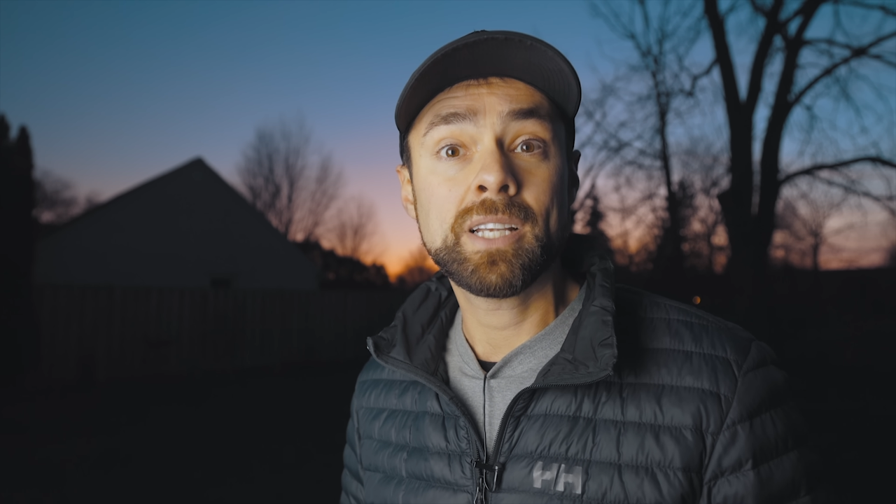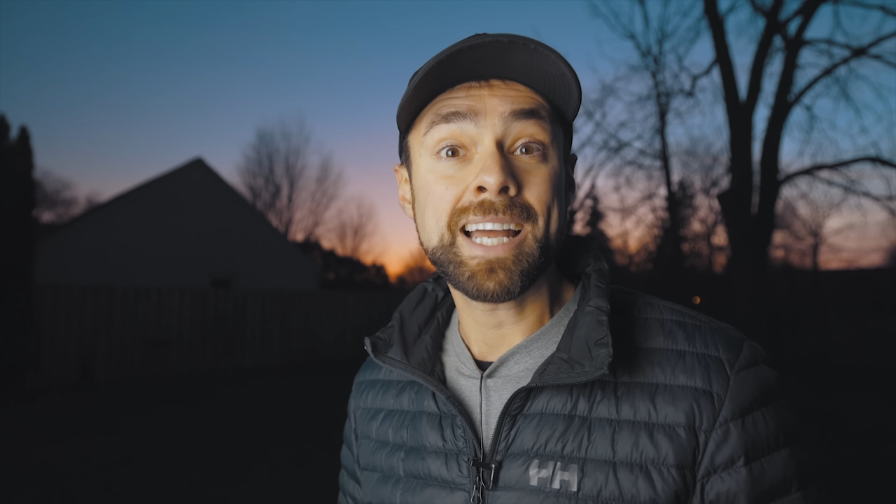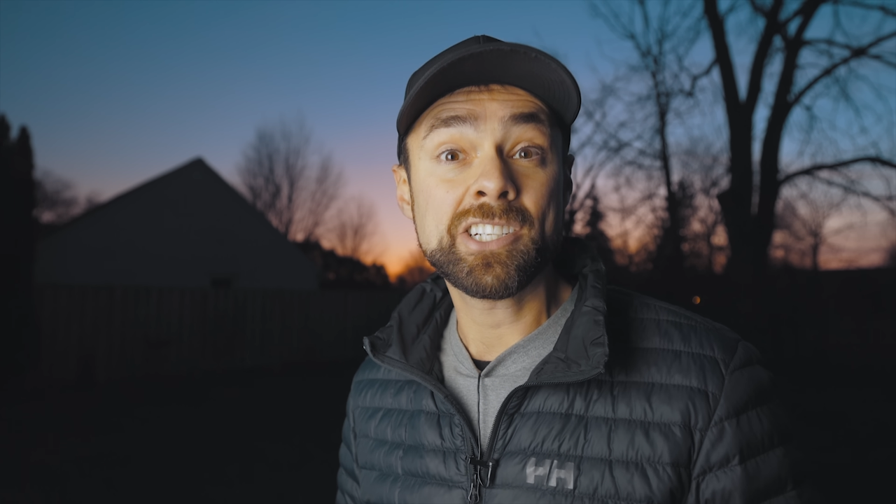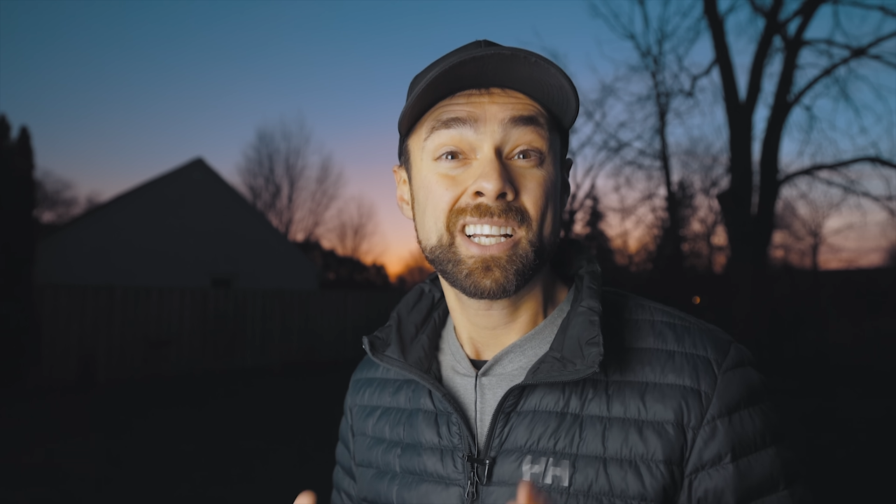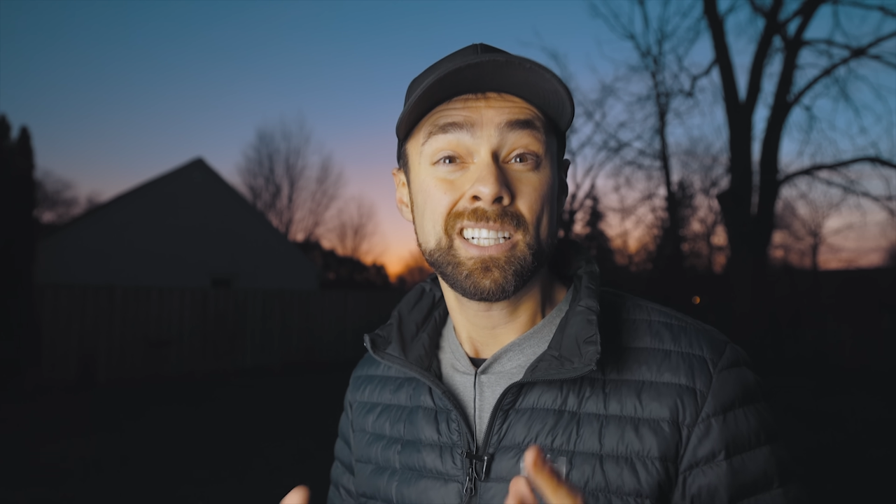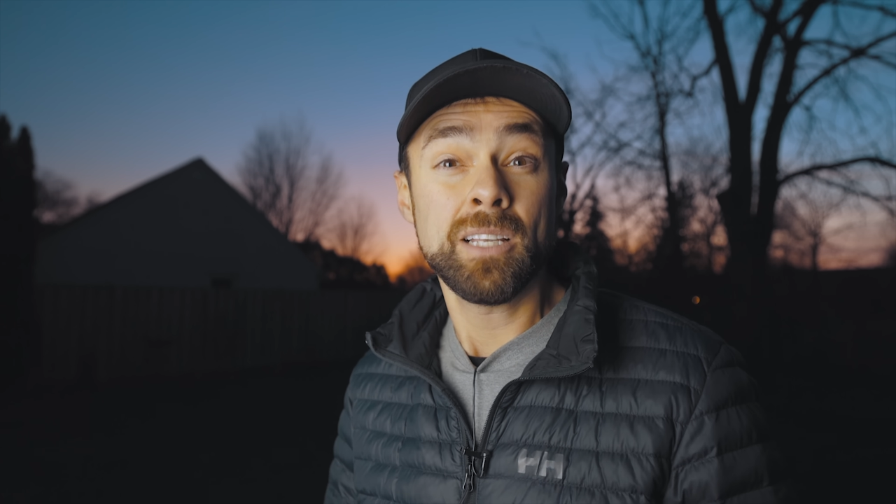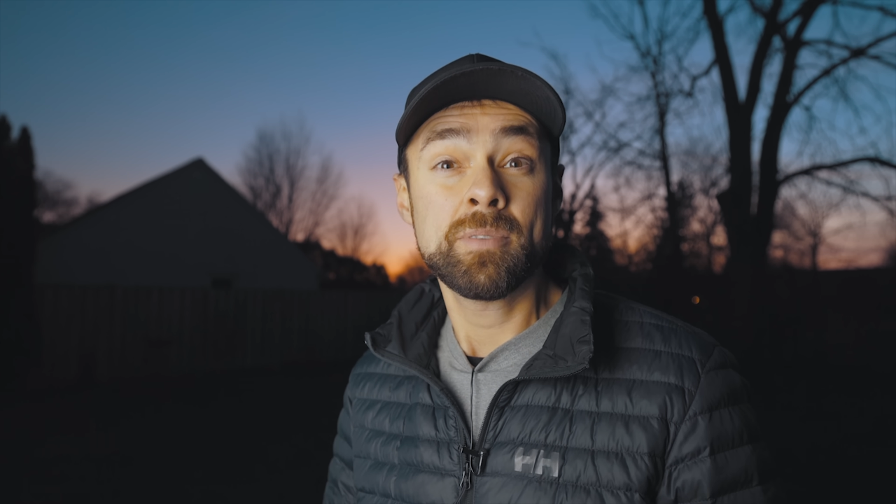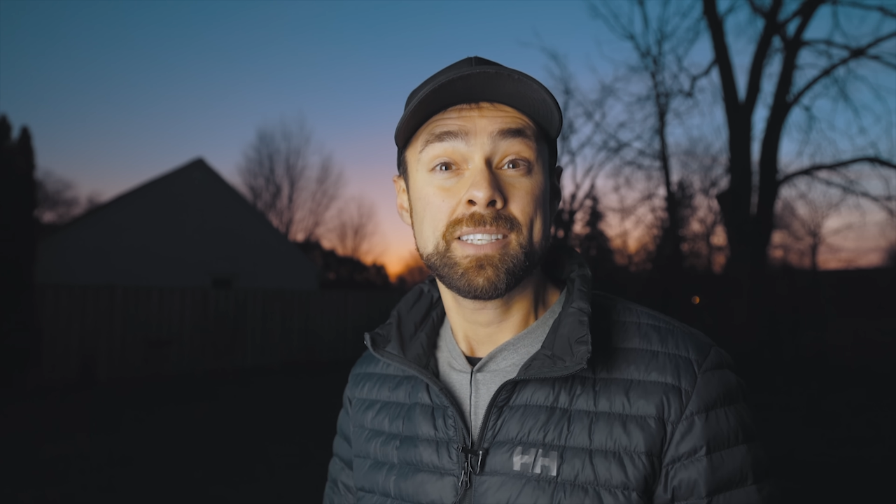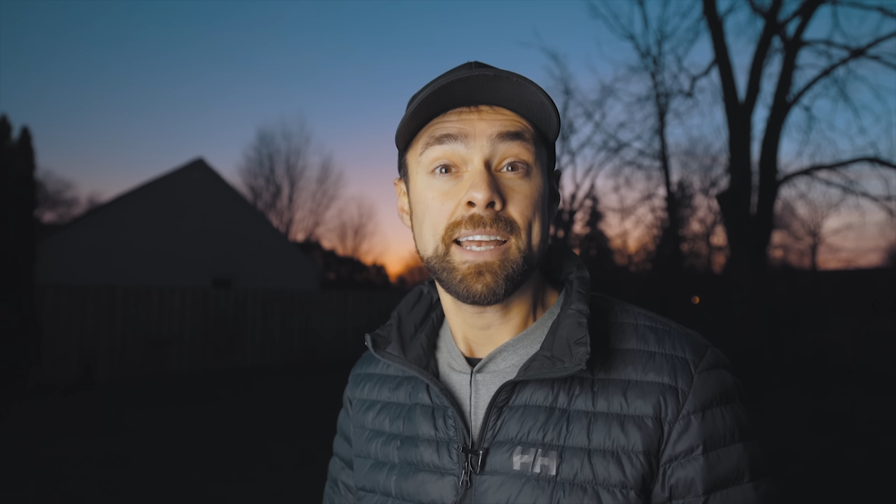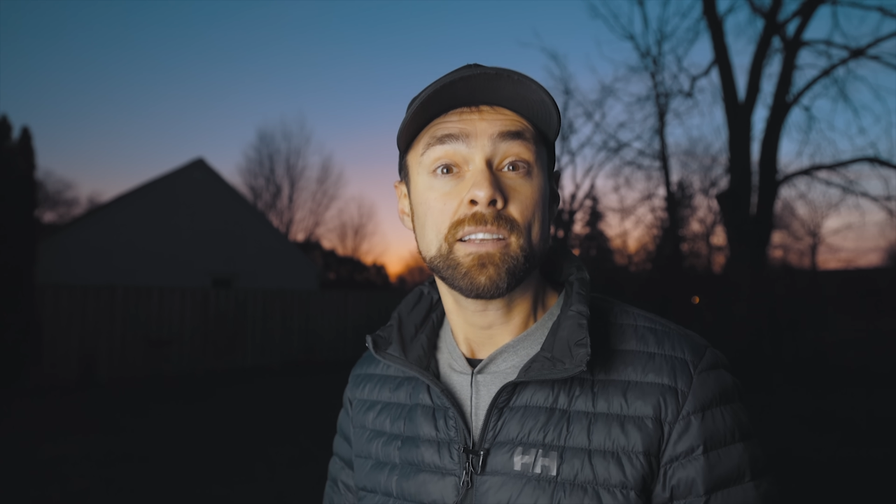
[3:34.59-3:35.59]
catch a
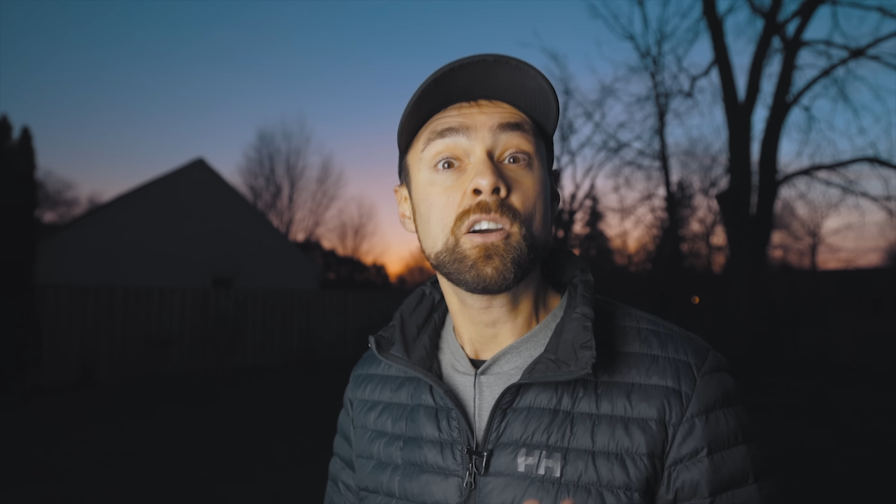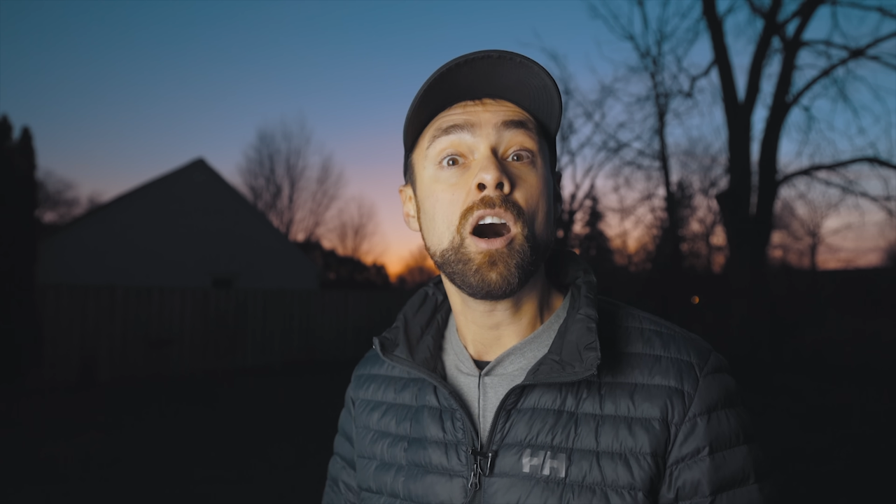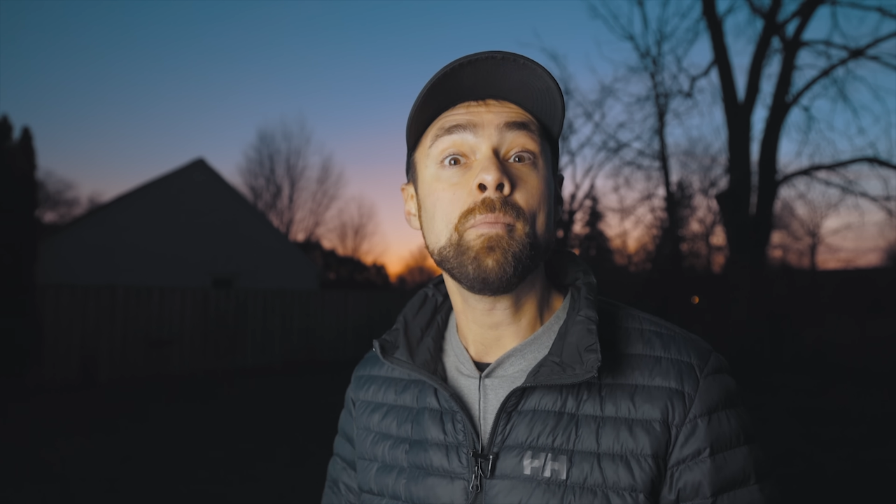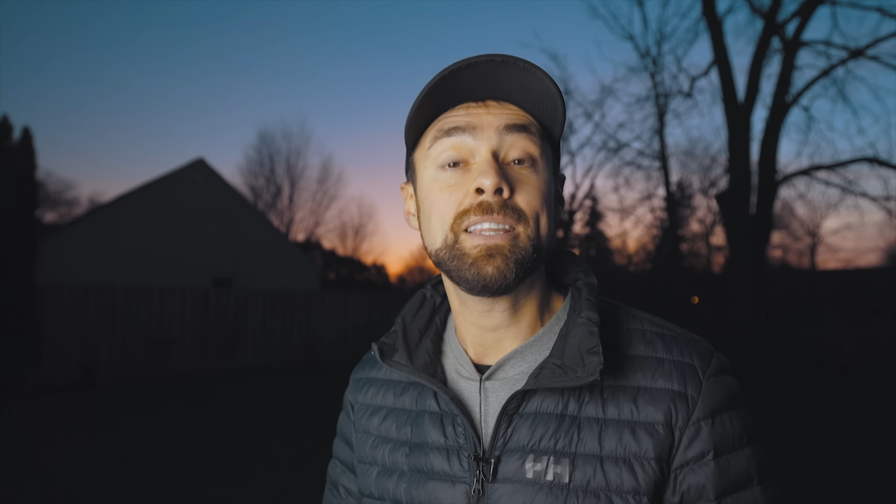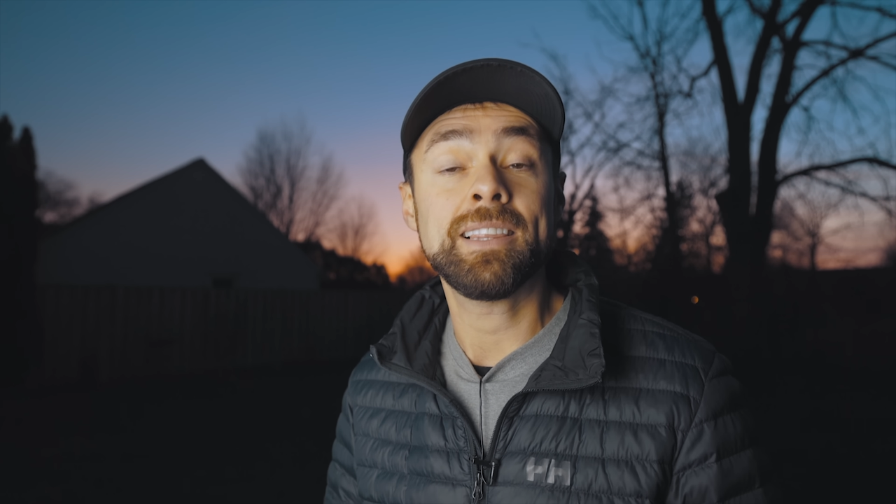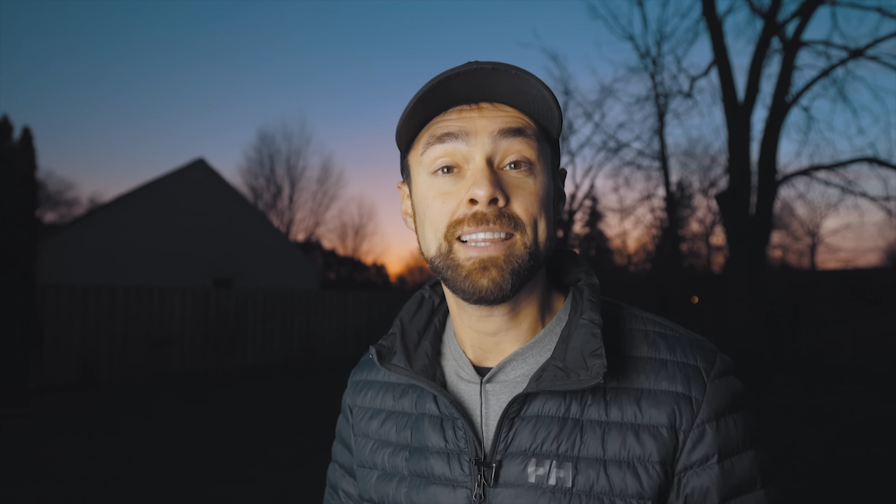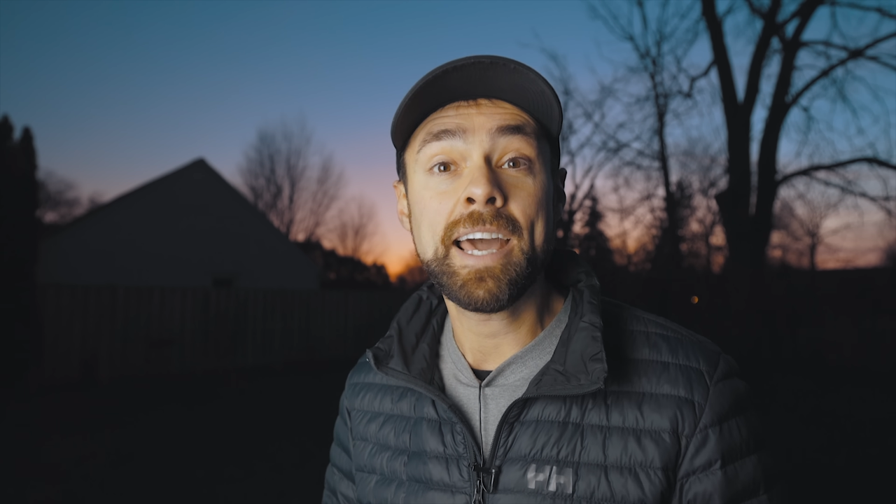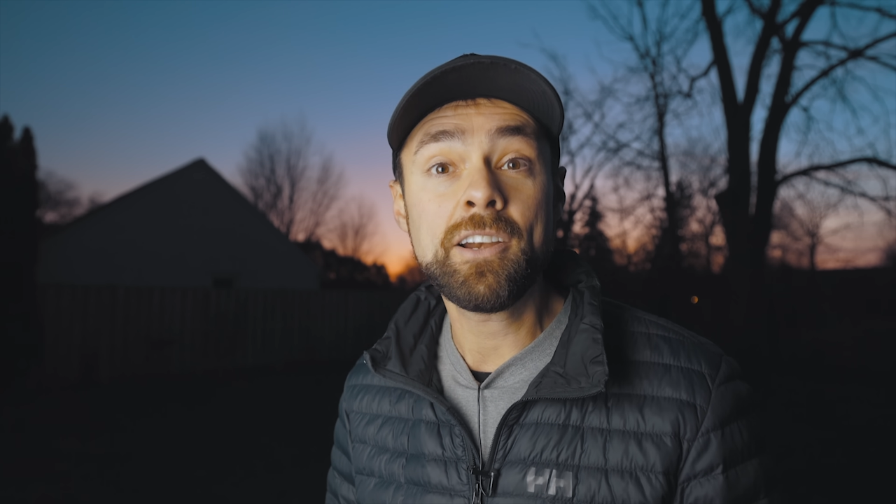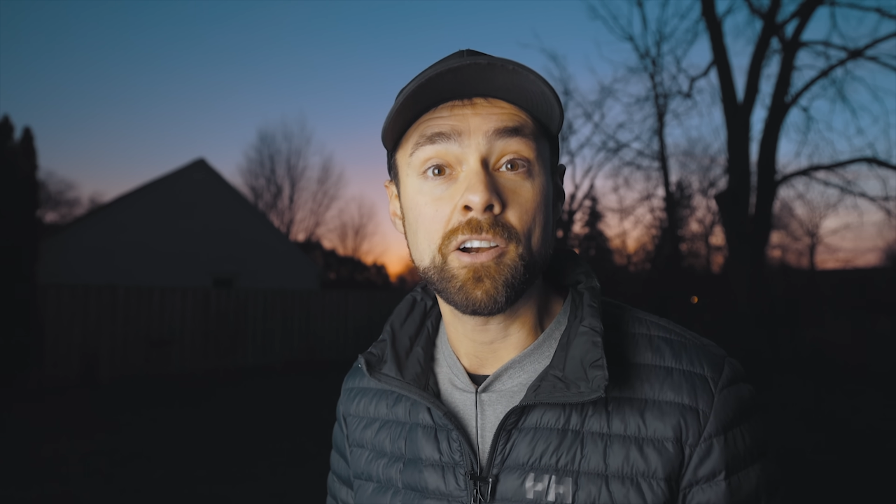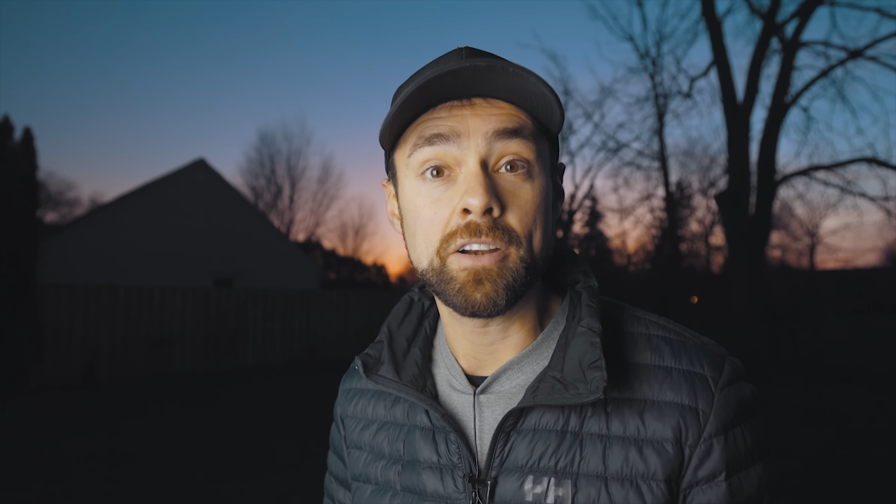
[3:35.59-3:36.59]
glimpse at Comet
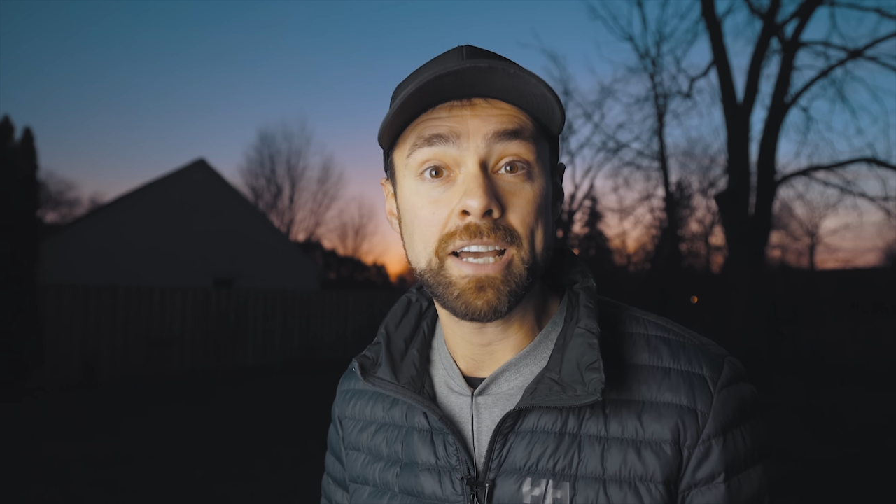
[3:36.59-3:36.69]
Leonard.